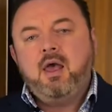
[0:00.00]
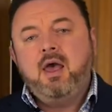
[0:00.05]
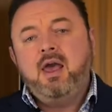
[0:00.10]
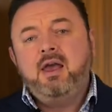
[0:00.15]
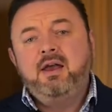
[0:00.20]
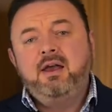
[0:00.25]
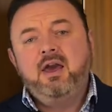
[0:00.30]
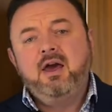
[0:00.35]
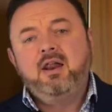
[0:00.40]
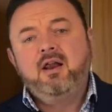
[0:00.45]

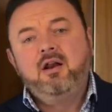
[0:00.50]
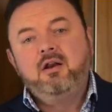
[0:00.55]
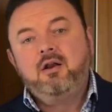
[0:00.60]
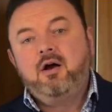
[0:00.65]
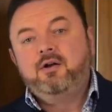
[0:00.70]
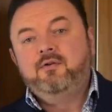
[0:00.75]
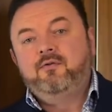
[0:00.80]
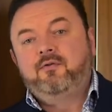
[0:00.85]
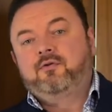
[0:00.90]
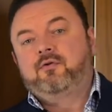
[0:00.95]
and get a
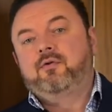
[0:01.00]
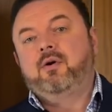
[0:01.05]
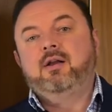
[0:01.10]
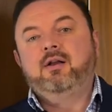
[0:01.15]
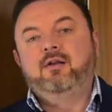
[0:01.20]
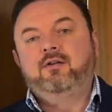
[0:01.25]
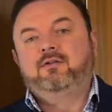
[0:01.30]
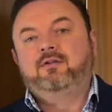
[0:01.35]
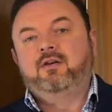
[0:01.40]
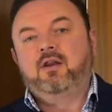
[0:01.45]
line of
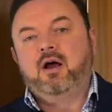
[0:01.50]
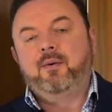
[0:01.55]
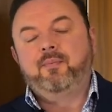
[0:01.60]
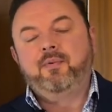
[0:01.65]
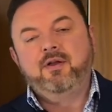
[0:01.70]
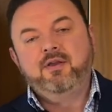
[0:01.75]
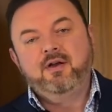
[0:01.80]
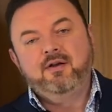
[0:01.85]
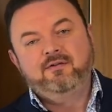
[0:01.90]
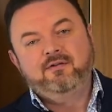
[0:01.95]
credit set
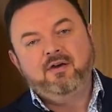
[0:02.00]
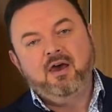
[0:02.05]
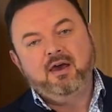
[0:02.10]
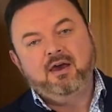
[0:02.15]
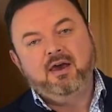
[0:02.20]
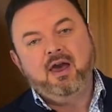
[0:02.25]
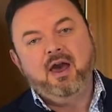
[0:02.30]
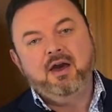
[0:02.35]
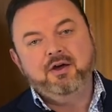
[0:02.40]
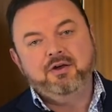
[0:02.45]
up and I
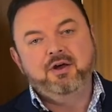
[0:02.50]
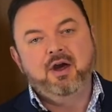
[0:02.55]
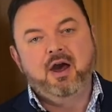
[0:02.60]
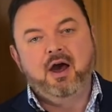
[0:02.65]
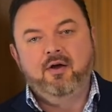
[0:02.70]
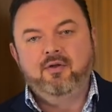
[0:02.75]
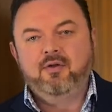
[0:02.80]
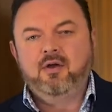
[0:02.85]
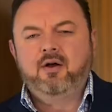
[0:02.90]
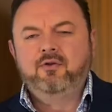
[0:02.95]
take cash
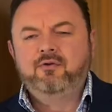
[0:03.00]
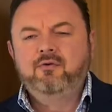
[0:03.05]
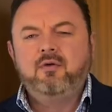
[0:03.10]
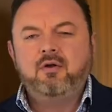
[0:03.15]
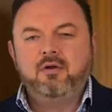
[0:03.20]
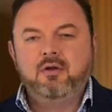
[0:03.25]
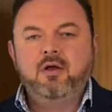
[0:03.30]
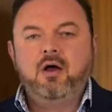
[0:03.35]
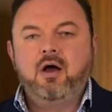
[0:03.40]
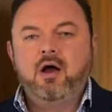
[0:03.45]
out, I'll do
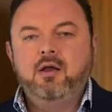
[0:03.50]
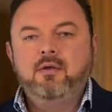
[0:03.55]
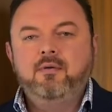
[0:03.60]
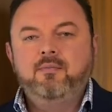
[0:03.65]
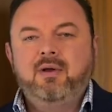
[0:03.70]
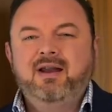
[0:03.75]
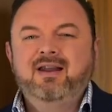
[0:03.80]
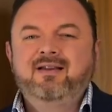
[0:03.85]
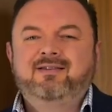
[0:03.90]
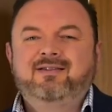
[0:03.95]
it
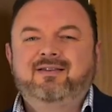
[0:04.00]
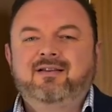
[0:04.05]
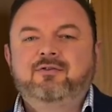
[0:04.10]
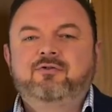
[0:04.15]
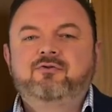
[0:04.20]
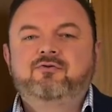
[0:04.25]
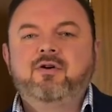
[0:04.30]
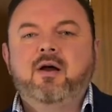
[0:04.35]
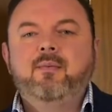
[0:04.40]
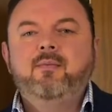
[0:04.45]
online, but let's
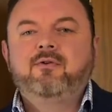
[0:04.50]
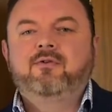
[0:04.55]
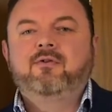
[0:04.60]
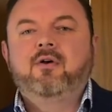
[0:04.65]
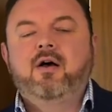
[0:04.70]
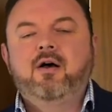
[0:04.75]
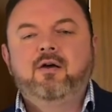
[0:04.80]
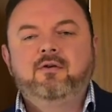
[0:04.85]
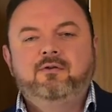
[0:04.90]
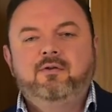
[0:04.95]

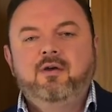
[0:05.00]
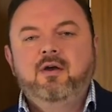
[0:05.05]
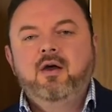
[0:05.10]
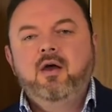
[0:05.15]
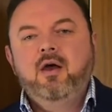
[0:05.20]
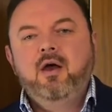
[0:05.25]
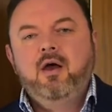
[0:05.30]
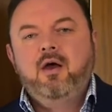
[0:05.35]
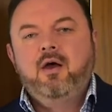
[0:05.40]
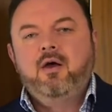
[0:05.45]
dramatise,
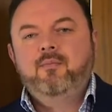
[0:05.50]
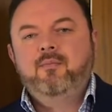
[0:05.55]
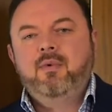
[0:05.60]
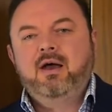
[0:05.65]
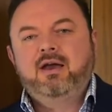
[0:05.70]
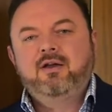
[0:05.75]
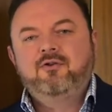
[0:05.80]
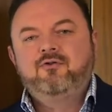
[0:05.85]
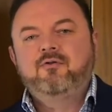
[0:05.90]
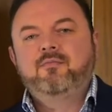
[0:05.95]

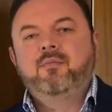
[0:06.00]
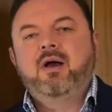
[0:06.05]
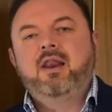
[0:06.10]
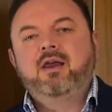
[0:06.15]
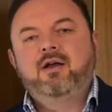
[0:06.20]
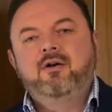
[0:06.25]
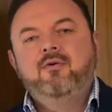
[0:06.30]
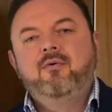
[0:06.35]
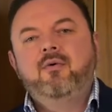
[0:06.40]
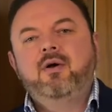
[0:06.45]
make it
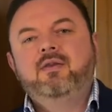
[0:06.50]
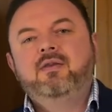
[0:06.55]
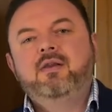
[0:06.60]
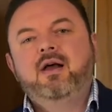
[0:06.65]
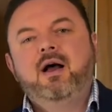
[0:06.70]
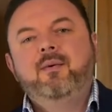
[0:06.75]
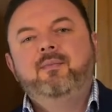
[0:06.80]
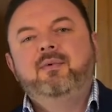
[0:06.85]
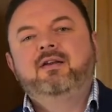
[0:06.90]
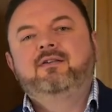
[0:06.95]
dramatical, and
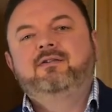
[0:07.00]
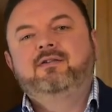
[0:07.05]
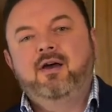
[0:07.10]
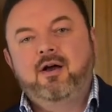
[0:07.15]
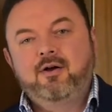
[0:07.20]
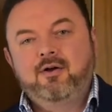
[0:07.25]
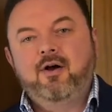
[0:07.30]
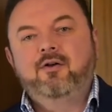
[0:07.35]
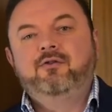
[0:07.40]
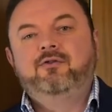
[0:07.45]
let's say
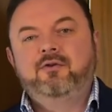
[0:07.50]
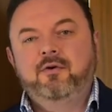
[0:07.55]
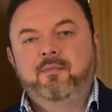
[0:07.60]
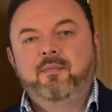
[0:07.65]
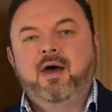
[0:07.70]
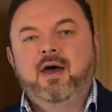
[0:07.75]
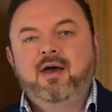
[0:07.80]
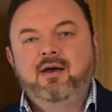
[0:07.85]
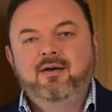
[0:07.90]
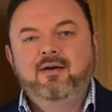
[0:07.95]
I go to the
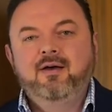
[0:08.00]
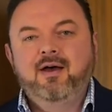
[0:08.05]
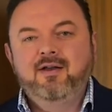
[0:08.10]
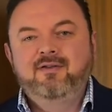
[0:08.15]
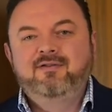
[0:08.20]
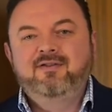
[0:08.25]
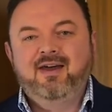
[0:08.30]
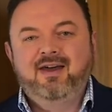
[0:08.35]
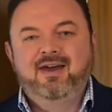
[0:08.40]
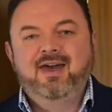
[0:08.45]
bank
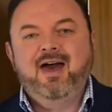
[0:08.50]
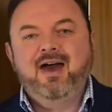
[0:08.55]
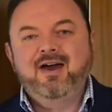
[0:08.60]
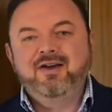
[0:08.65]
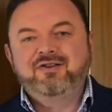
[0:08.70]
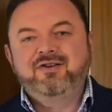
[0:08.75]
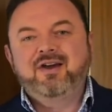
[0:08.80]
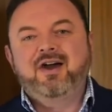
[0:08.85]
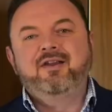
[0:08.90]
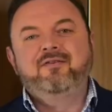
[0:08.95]
and take
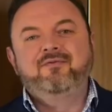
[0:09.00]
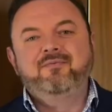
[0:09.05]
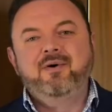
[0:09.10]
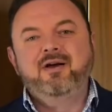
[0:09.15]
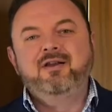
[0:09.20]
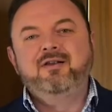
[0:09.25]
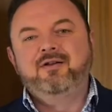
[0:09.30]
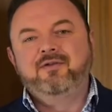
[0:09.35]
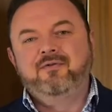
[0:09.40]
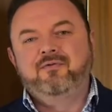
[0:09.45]
cash out of
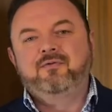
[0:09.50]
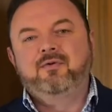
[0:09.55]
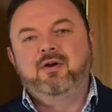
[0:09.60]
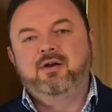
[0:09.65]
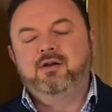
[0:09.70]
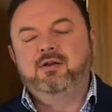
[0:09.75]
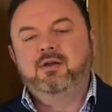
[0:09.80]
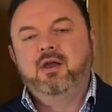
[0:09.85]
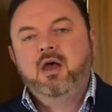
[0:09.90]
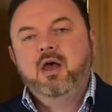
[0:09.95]
my line of
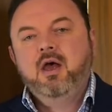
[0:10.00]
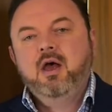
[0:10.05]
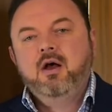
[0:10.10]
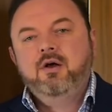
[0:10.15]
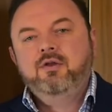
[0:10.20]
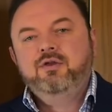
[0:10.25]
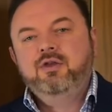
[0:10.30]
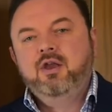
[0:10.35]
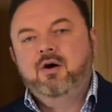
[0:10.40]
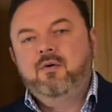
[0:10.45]
credit.
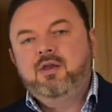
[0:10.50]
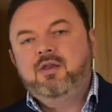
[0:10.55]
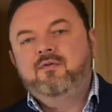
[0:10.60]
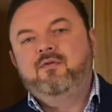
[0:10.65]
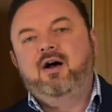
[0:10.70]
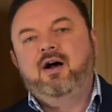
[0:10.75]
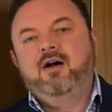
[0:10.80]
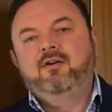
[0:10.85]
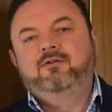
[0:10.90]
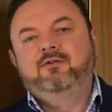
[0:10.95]
No one
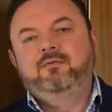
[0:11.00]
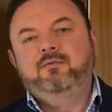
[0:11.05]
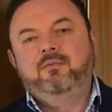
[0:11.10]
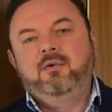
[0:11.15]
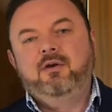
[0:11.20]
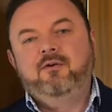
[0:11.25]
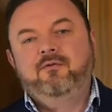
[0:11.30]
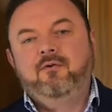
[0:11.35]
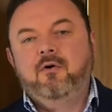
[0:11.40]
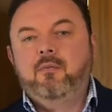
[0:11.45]
ever asks
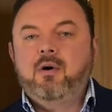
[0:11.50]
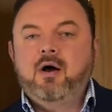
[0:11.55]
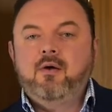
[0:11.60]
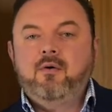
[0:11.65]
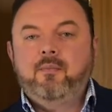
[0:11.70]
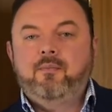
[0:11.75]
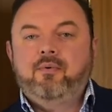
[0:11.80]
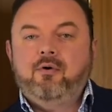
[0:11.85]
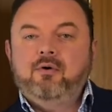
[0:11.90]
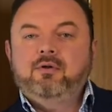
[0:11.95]
me for my
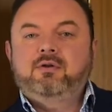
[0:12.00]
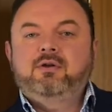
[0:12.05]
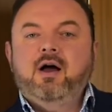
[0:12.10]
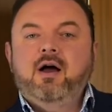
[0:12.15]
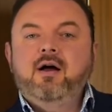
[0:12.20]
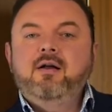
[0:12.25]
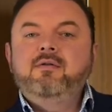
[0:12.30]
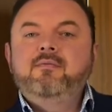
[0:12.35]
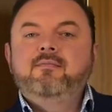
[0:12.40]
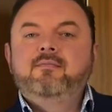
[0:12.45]
report
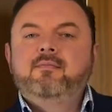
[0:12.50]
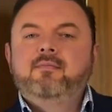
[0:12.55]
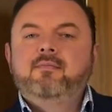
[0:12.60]
card.